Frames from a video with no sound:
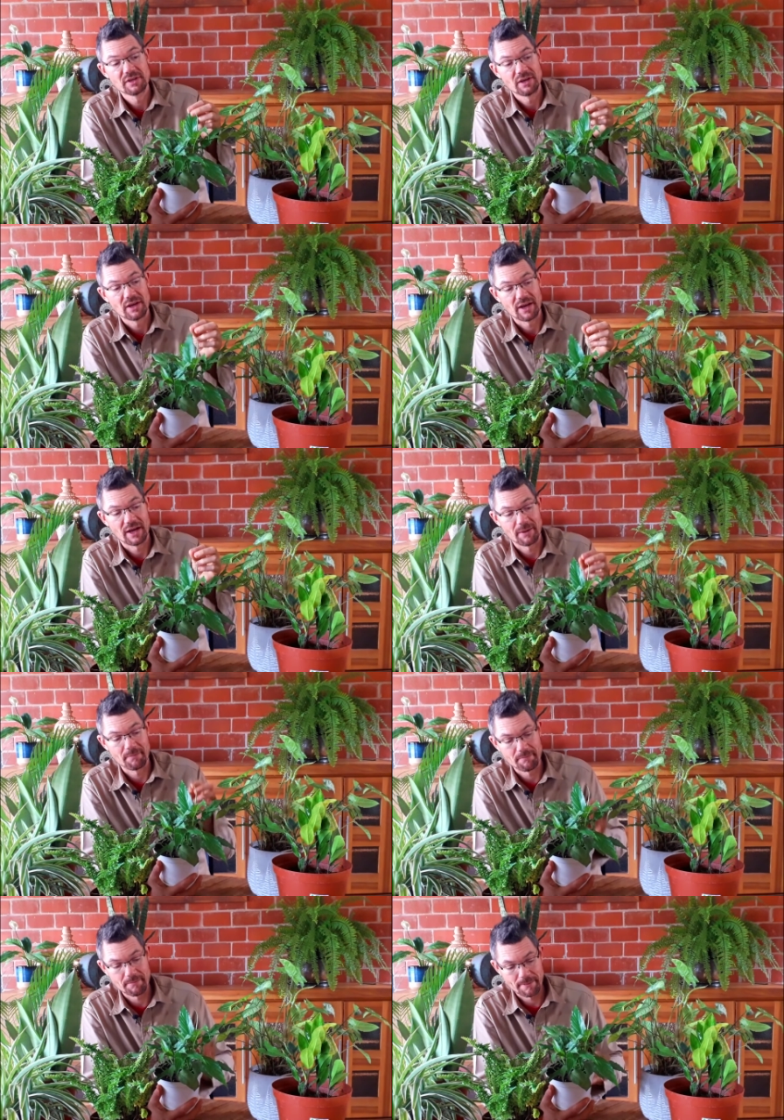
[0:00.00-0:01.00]

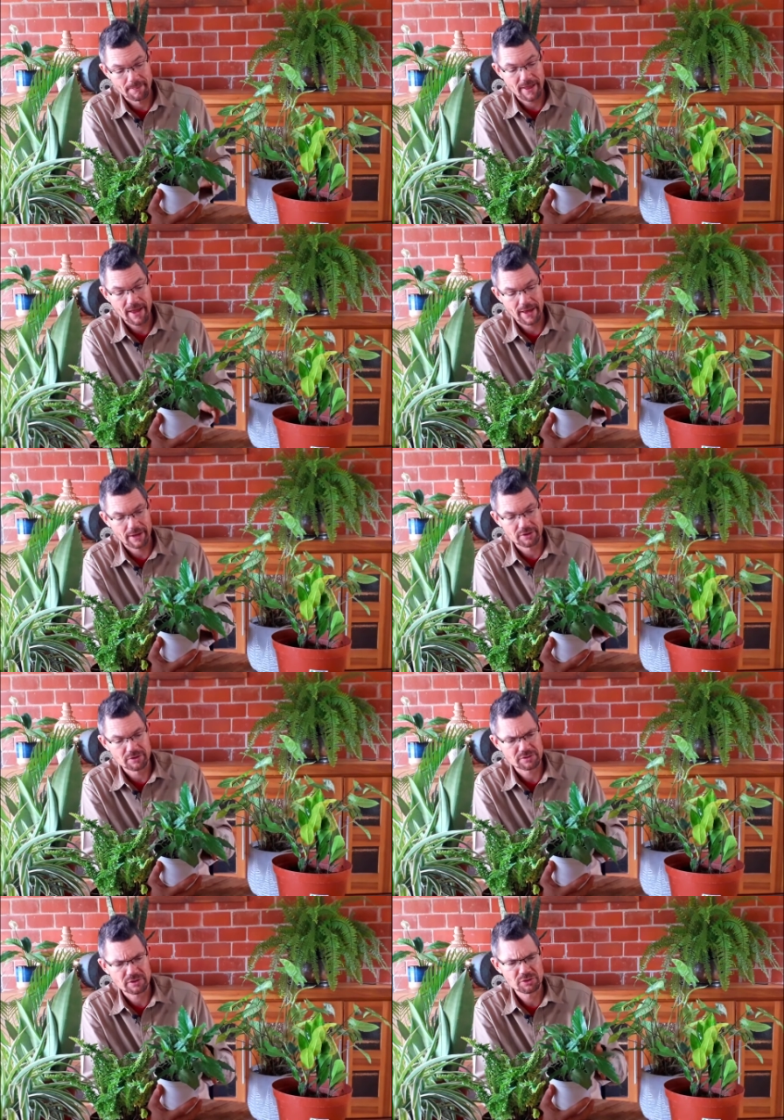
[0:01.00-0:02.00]

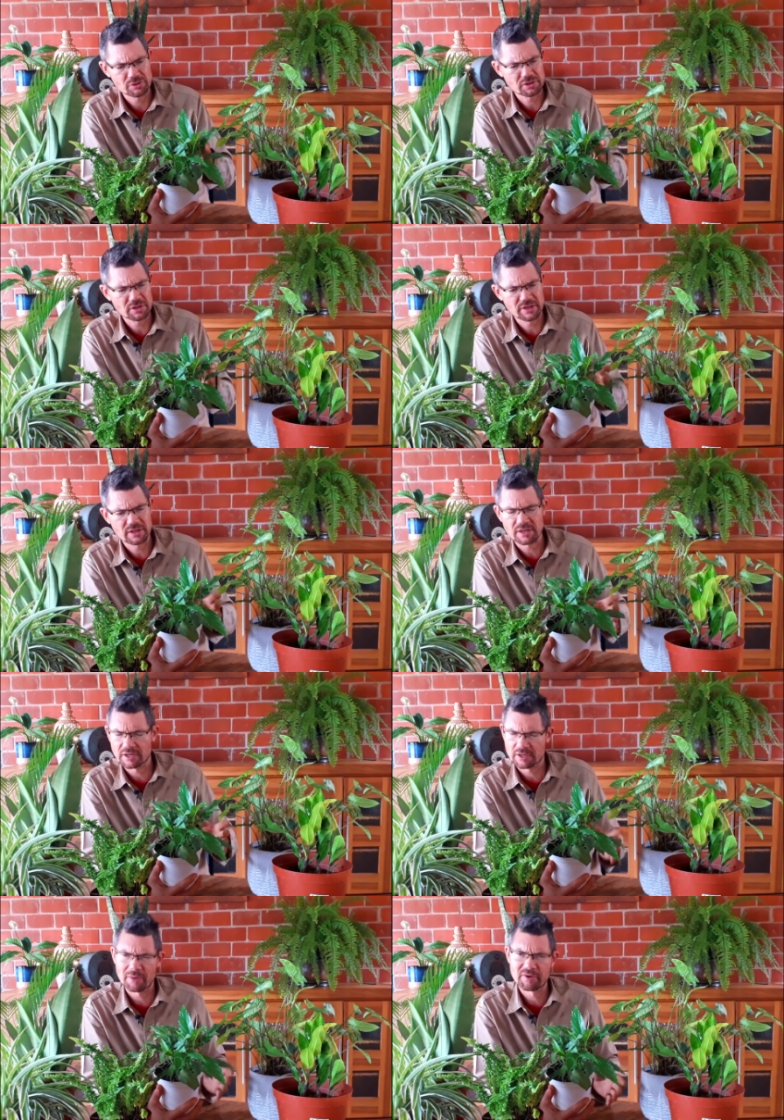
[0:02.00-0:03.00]
and usually
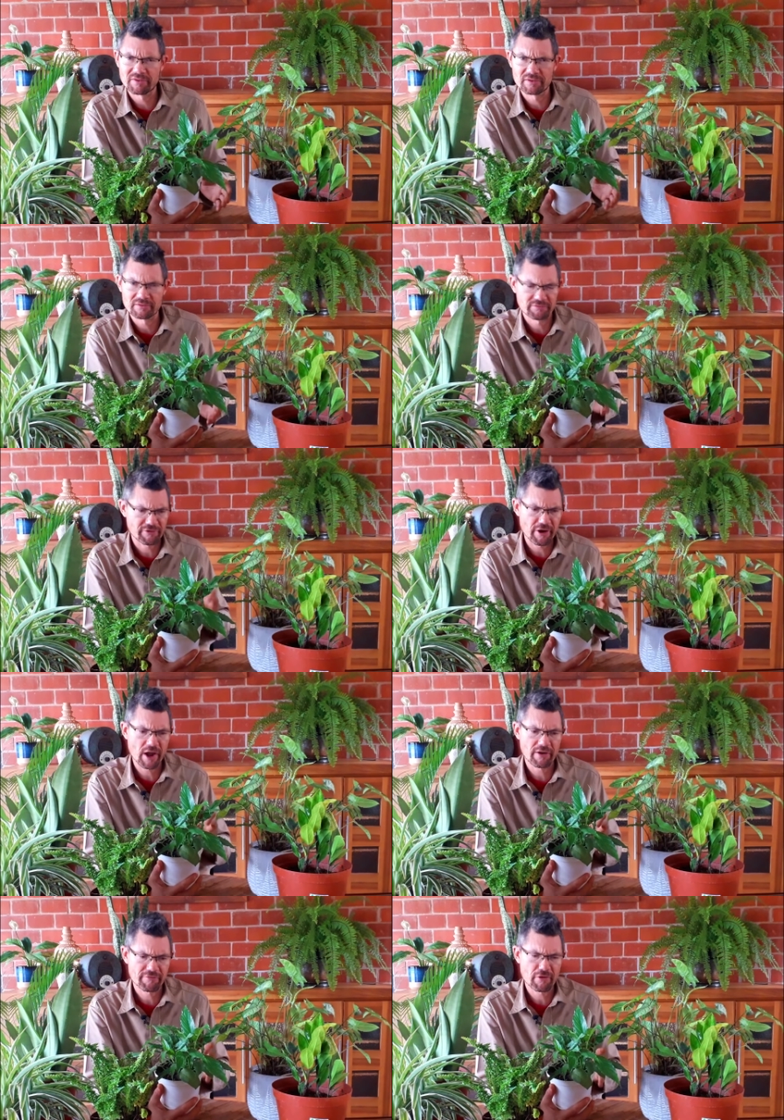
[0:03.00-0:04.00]
can come in
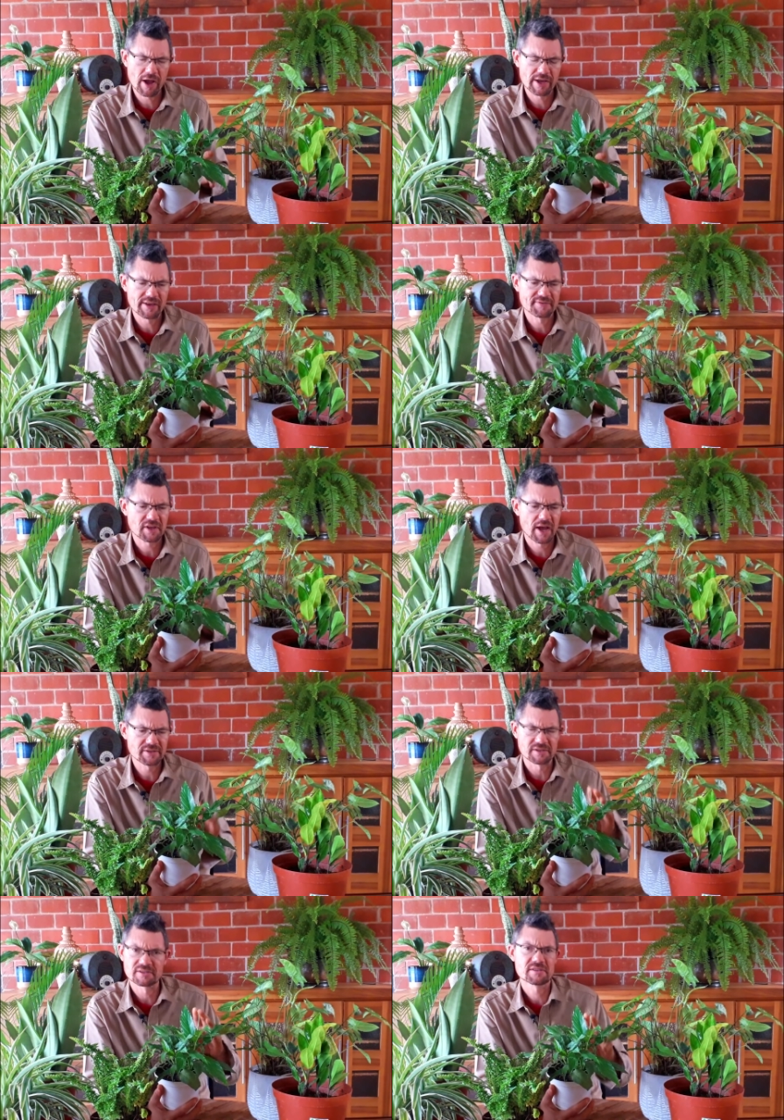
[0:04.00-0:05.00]
variety of
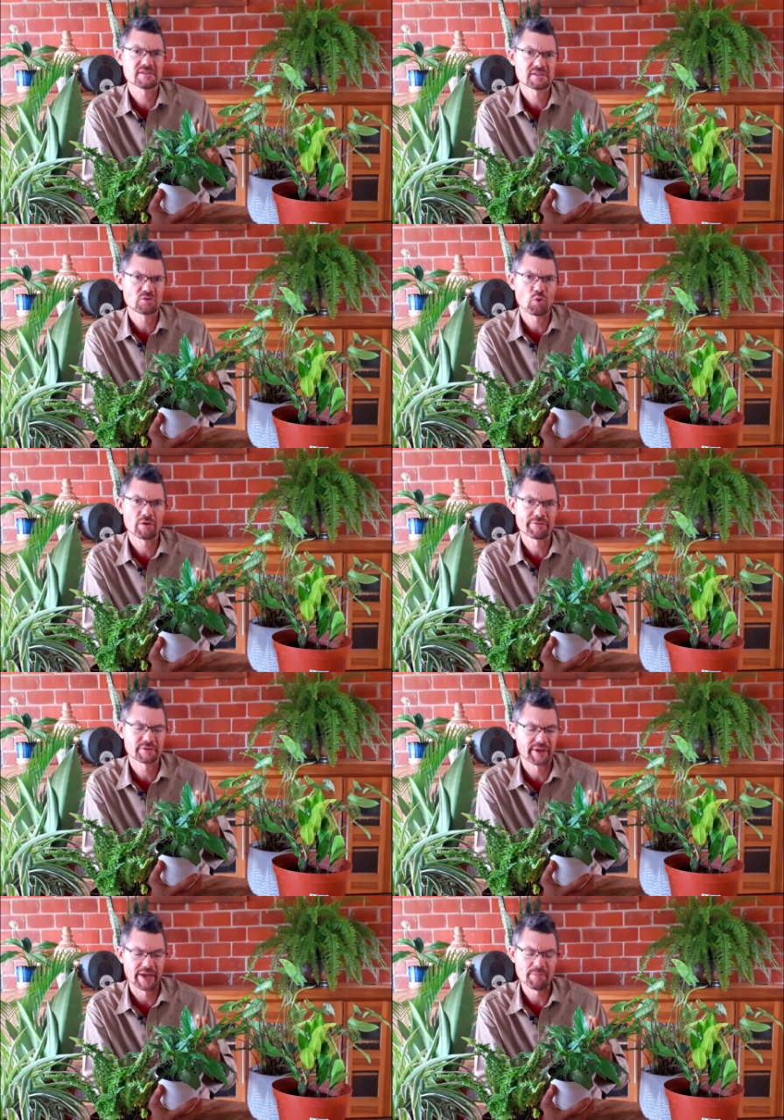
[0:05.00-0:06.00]
sizes. This is a dwarfer
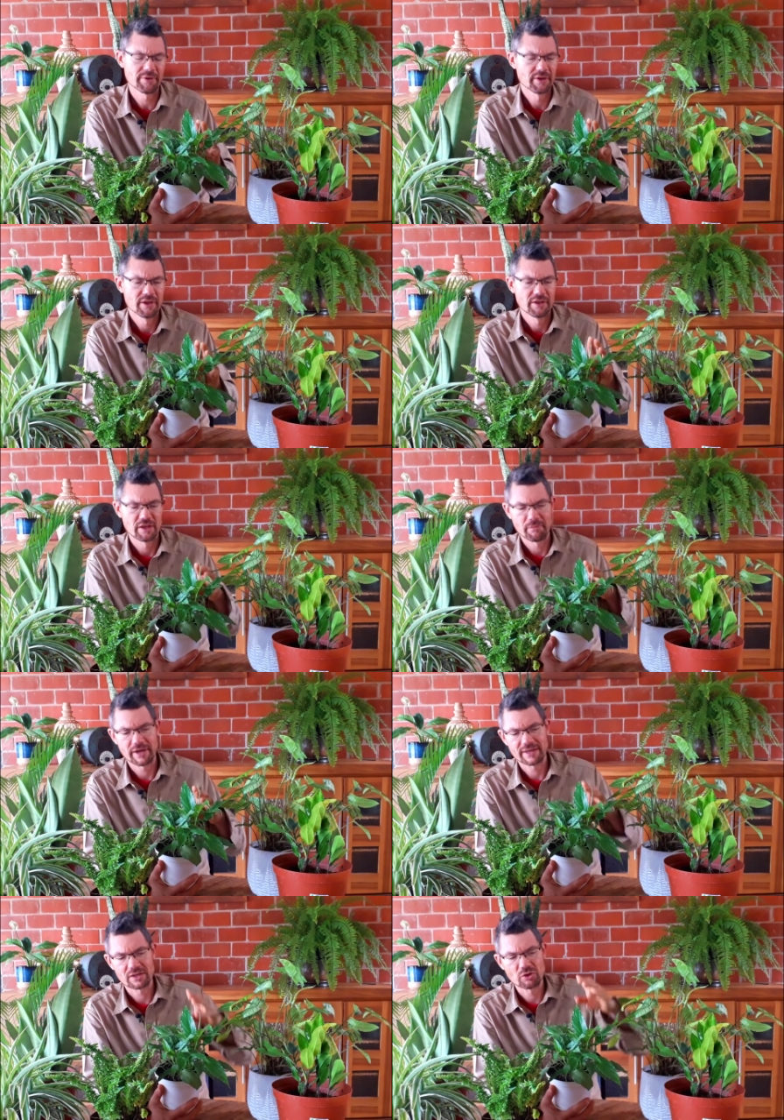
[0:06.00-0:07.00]
type that
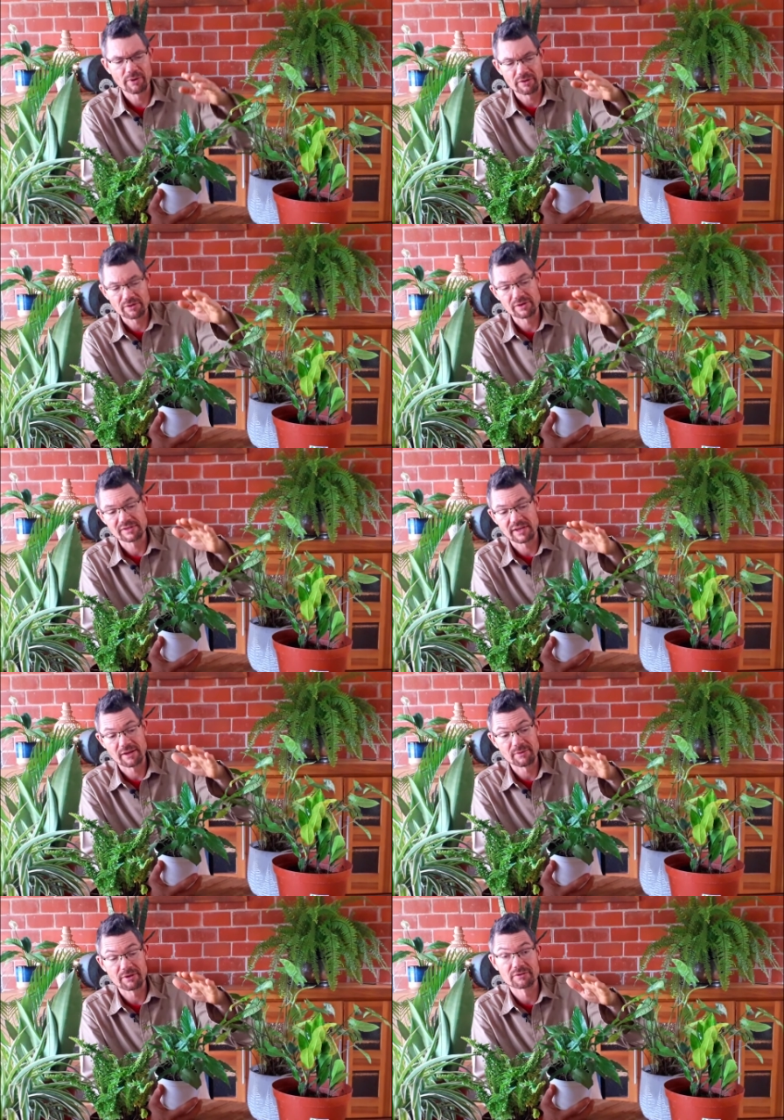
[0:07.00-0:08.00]
might get to about 30
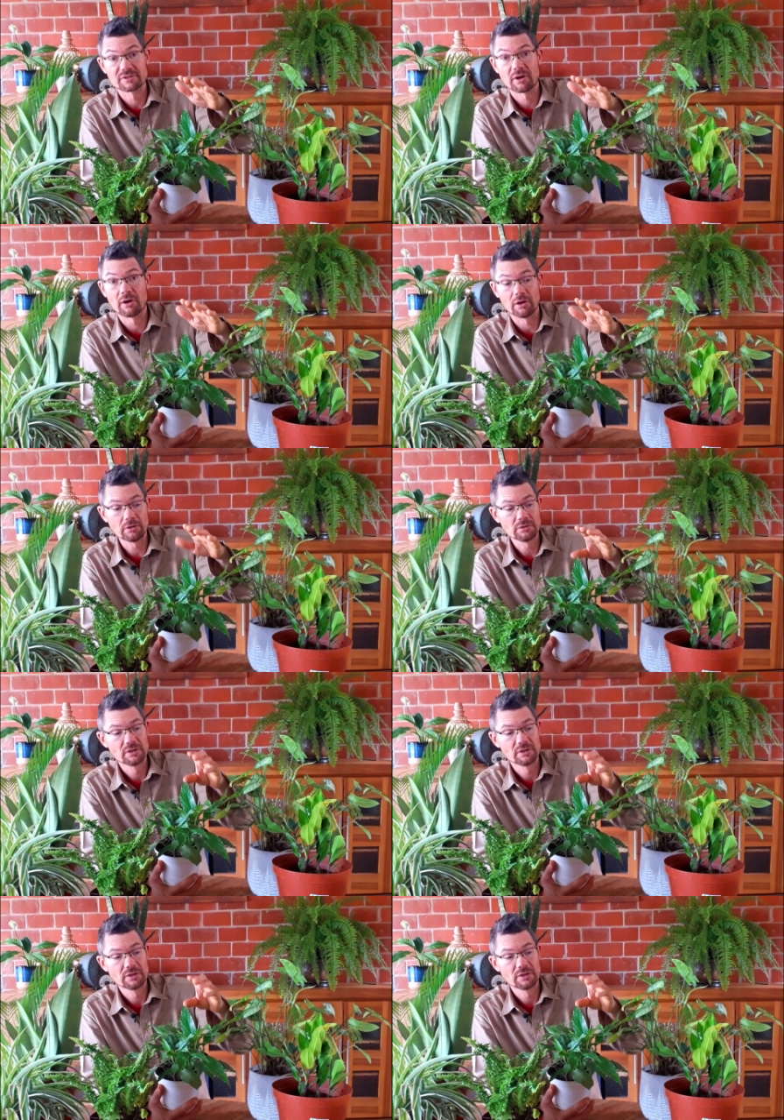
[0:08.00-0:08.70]
centimeters tall,